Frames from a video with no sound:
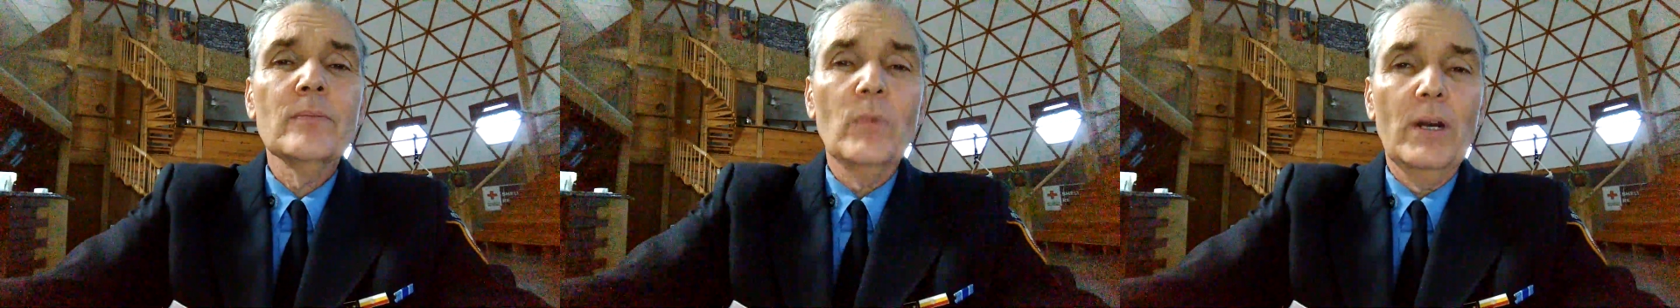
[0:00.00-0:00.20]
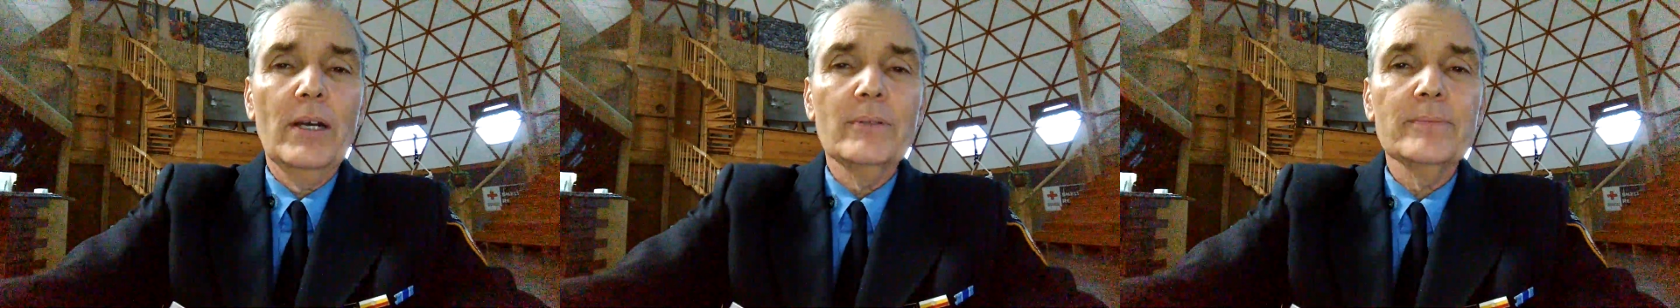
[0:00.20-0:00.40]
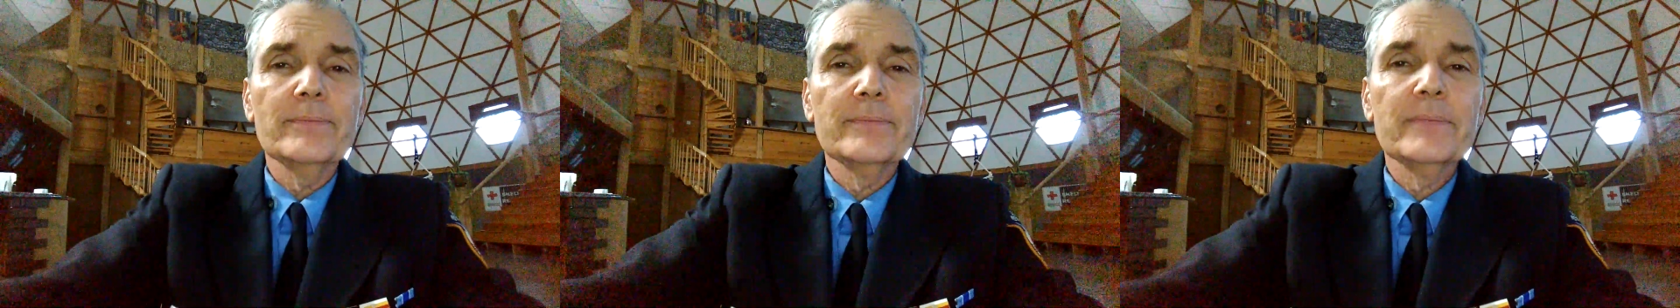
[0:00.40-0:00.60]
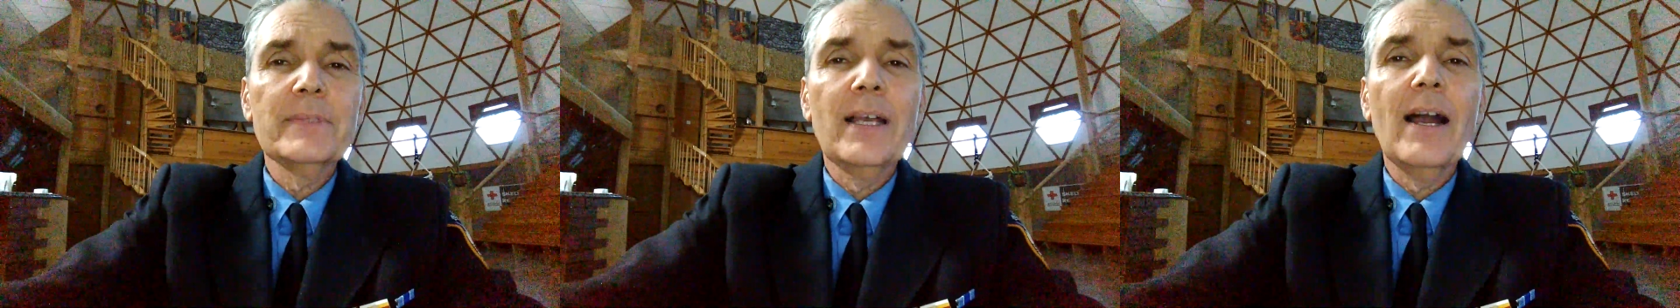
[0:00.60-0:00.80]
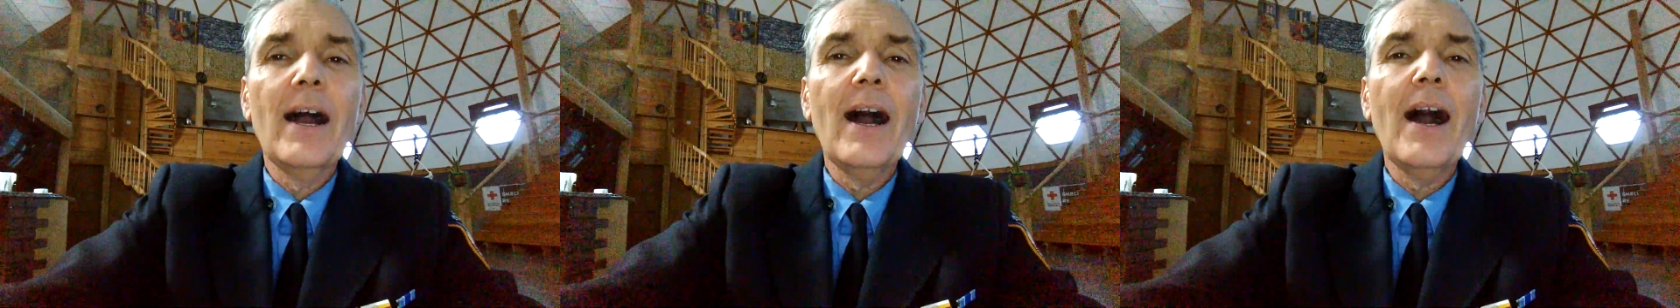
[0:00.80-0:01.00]
Well,
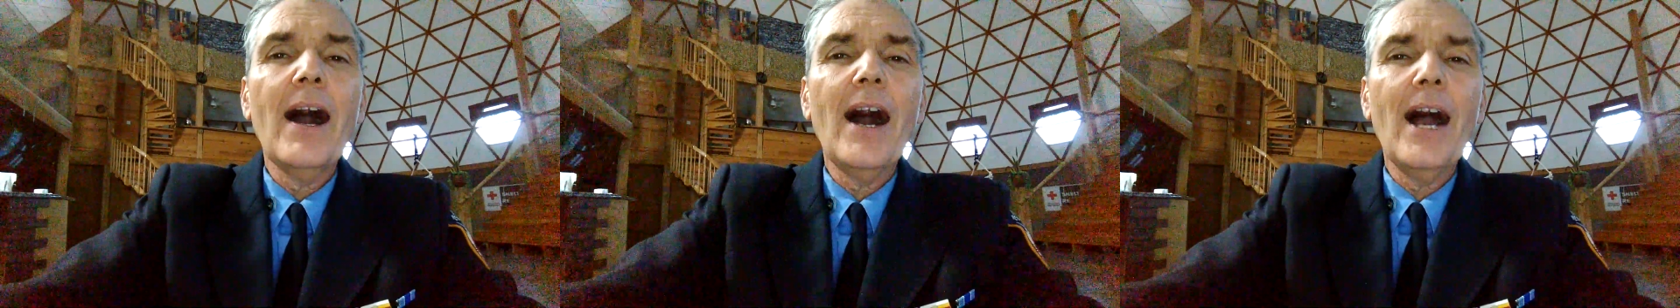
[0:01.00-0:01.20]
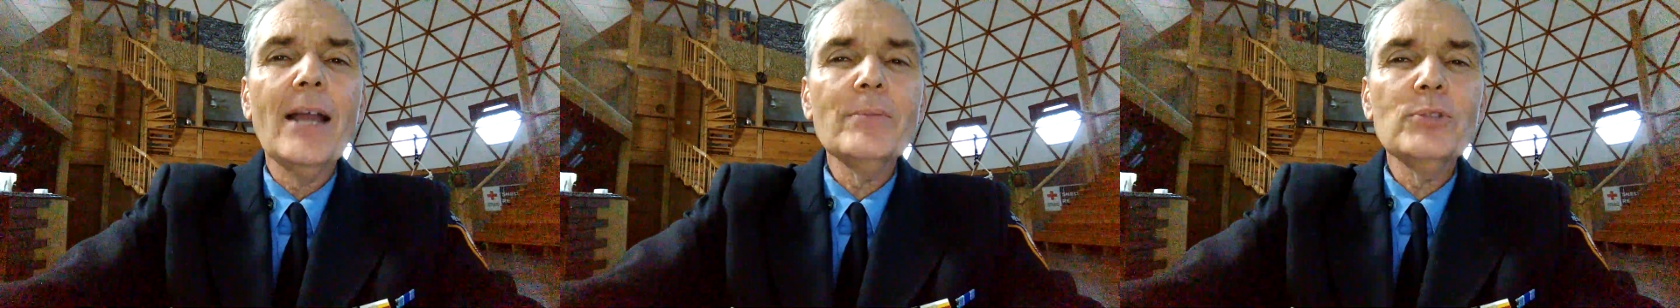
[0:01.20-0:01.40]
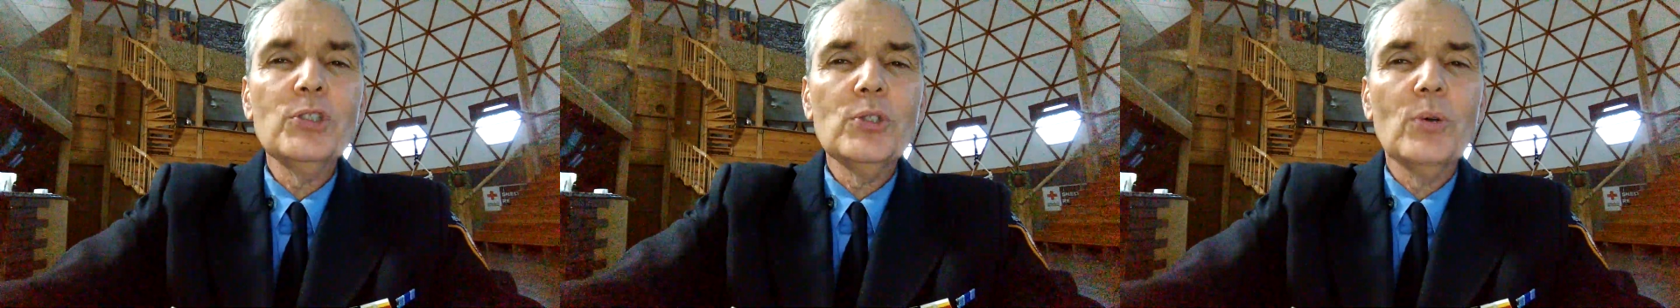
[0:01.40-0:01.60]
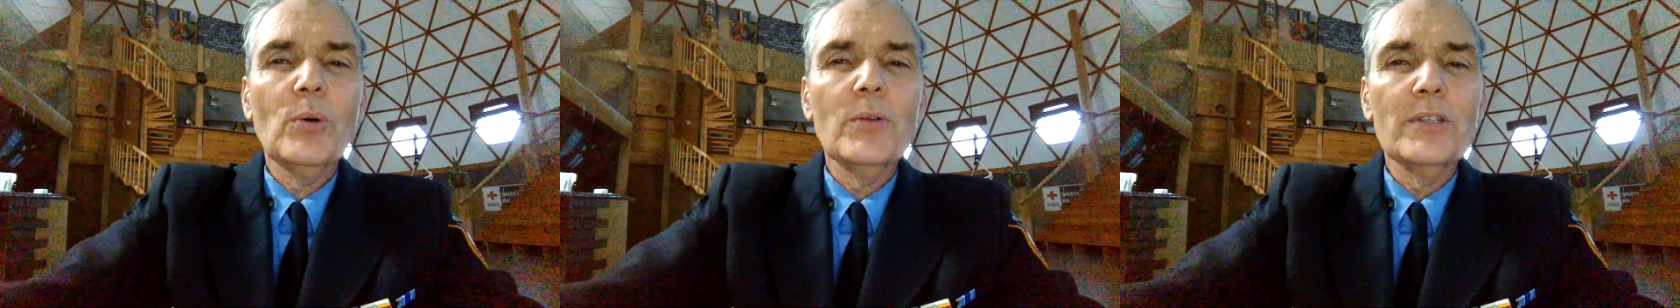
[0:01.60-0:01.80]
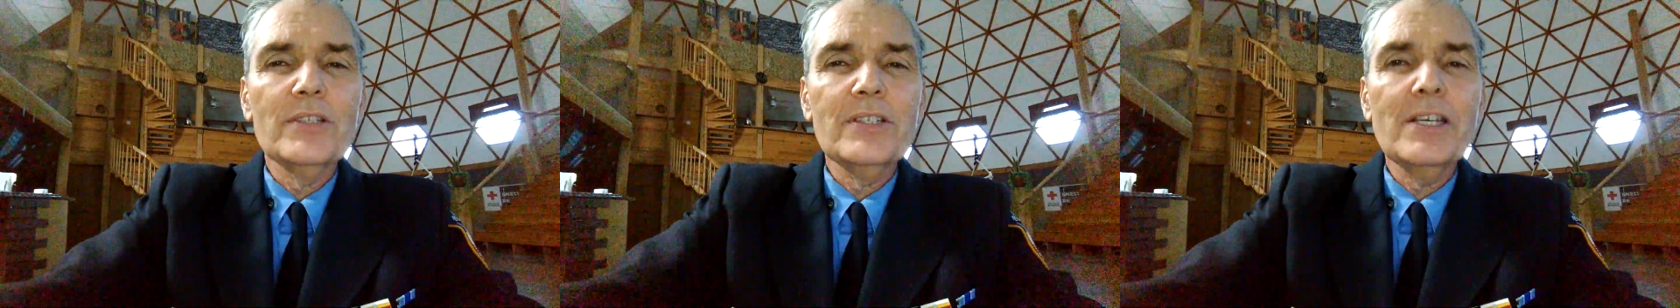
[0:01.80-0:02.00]
I'm
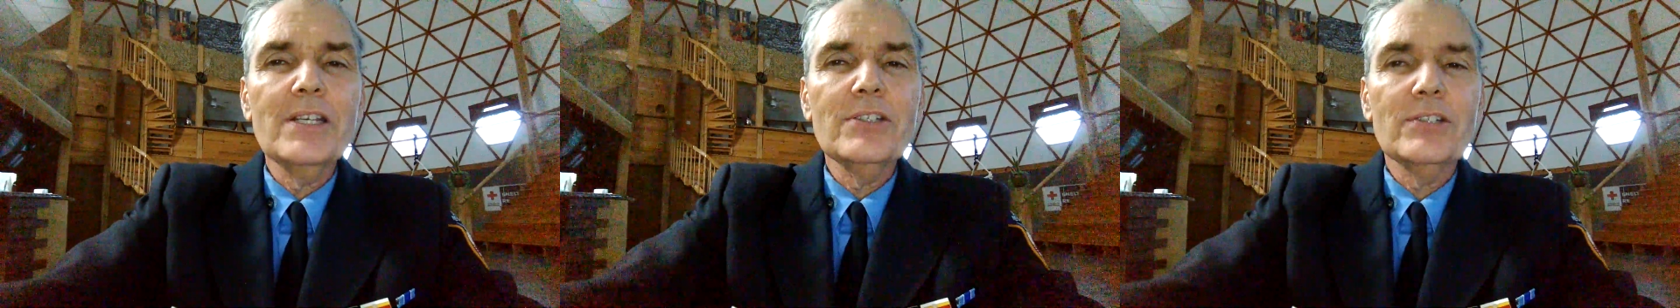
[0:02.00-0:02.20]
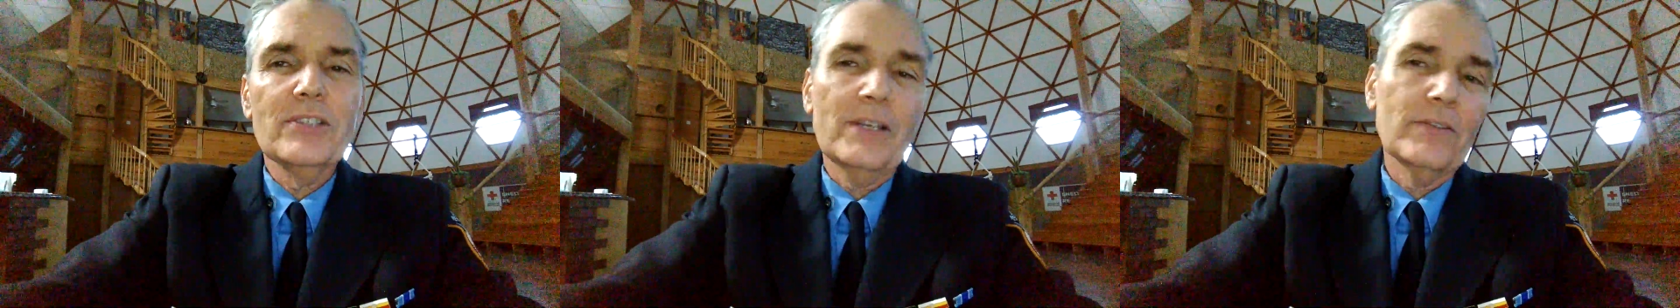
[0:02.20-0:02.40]
sure the teachers